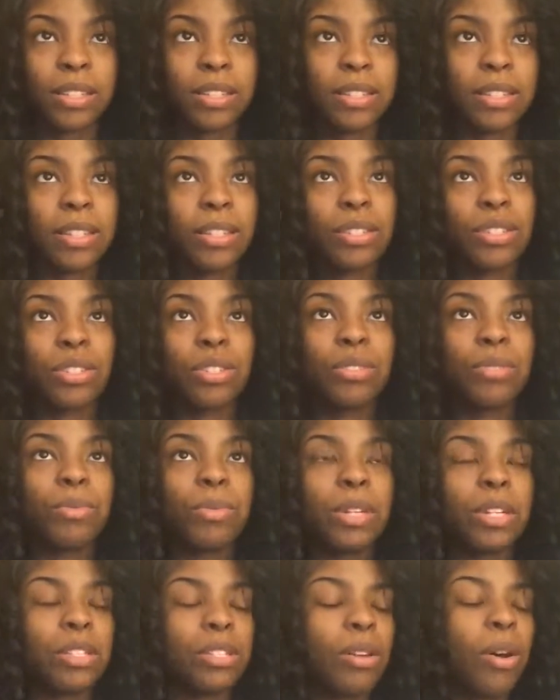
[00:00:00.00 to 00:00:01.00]
This is 2
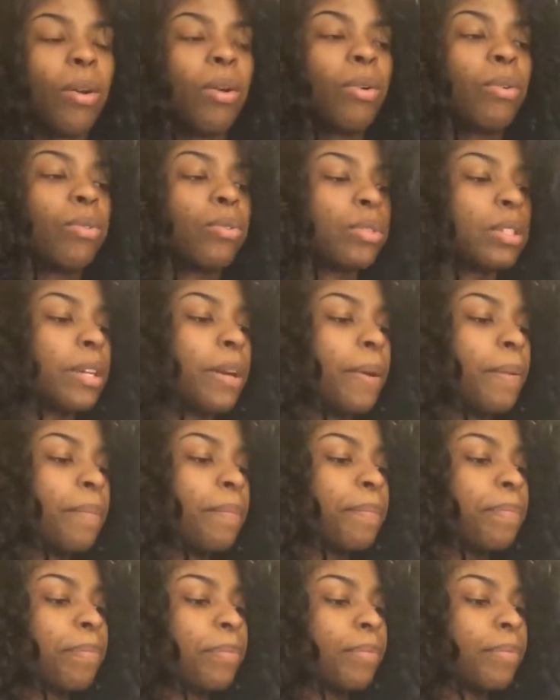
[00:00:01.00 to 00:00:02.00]
weeks old.
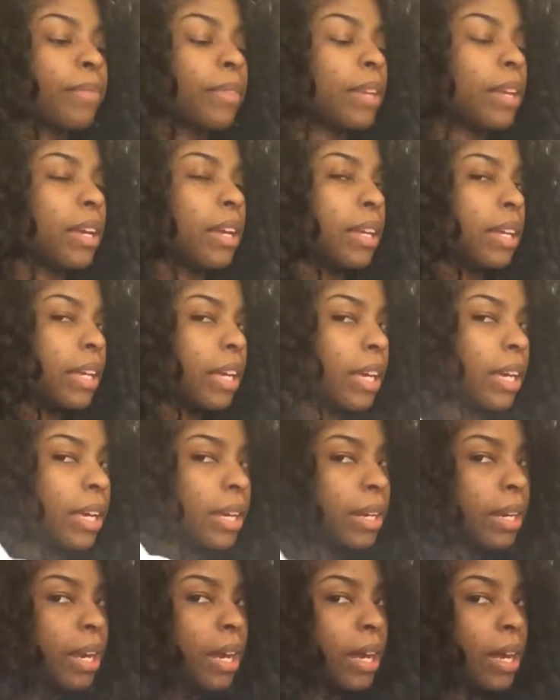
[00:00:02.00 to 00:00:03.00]

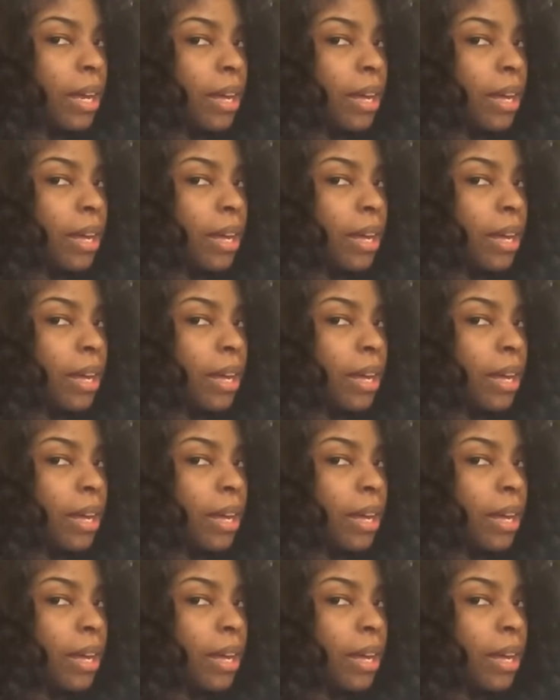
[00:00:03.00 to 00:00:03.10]
Again,